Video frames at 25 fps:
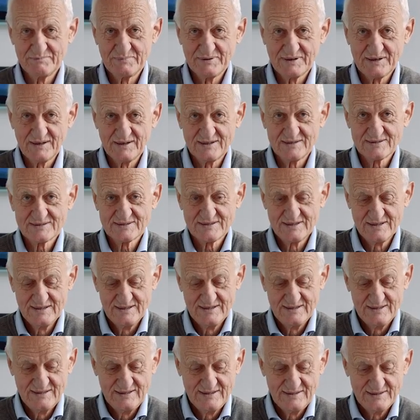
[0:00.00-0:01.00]
because
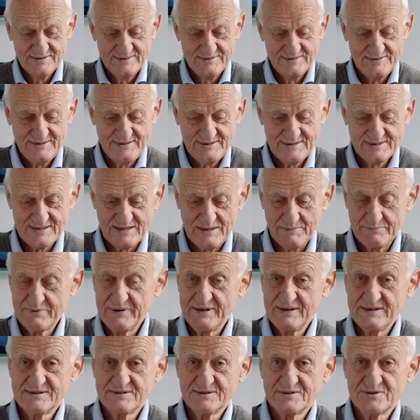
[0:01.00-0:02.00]
these are
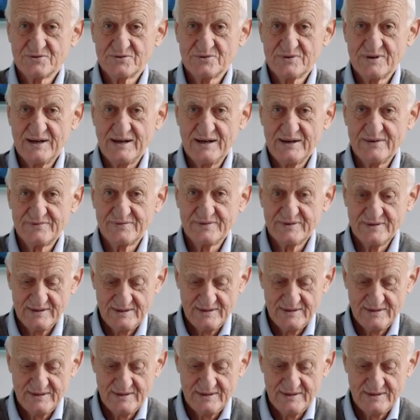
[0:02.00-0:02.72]
patients who have